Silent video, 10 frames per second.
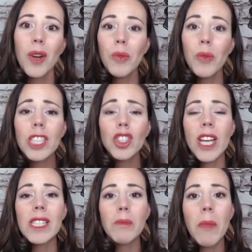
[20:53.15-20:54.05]
reach
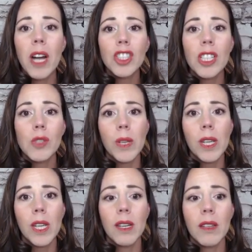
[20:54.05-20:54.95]
as much as
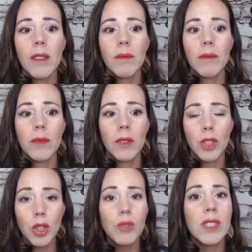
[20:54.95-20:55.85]
we
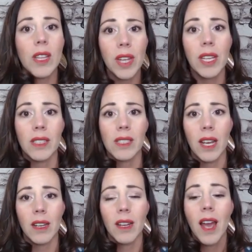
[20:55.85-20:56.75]
used to think it did.